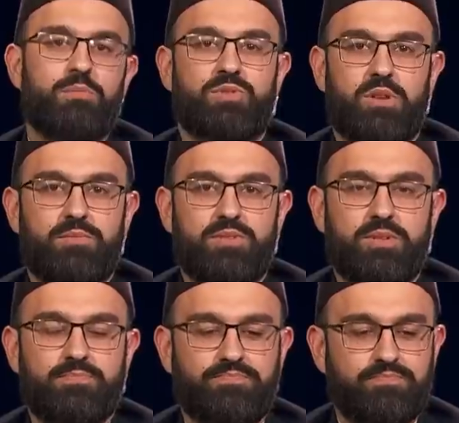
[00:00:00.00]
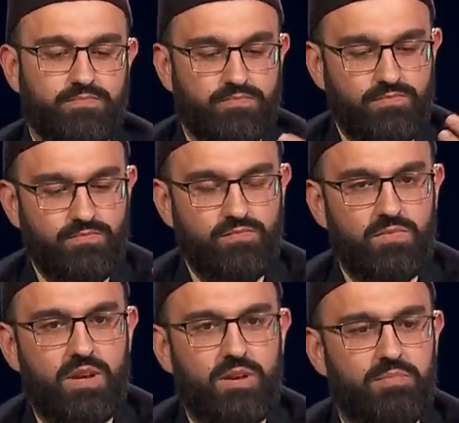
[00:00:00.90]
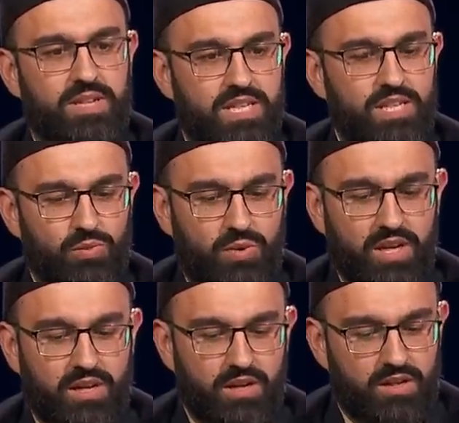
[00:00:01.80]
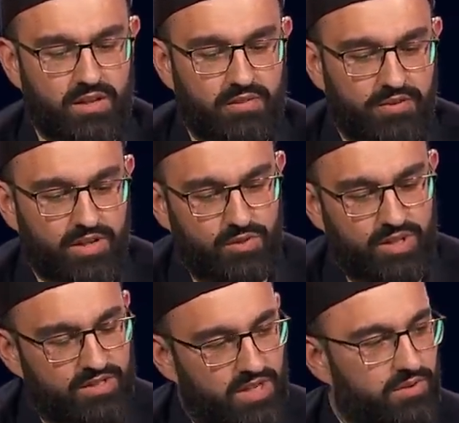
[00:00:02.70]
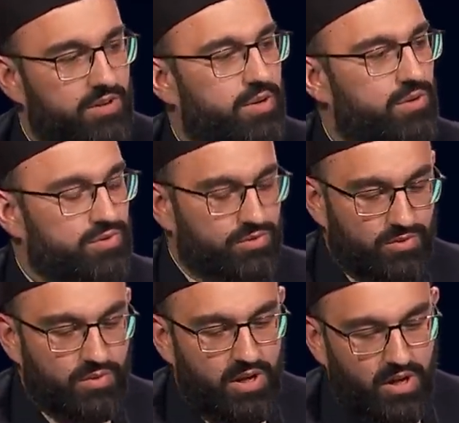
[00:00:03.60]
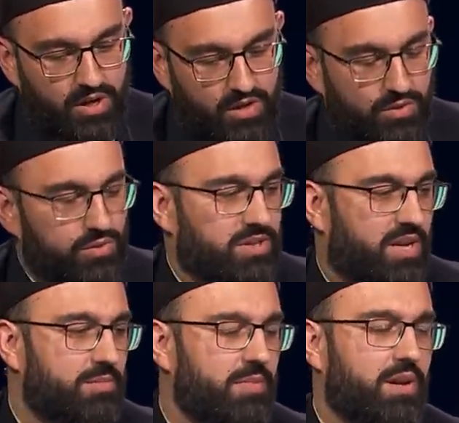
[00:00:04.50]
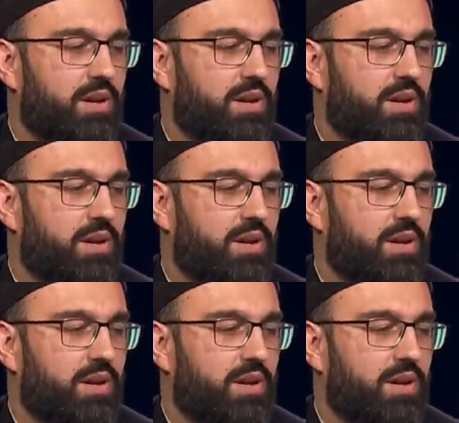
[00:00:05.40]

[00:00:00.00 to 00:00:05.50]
are Muslims. But this week, the first question I want to pose to Qudus Sahib,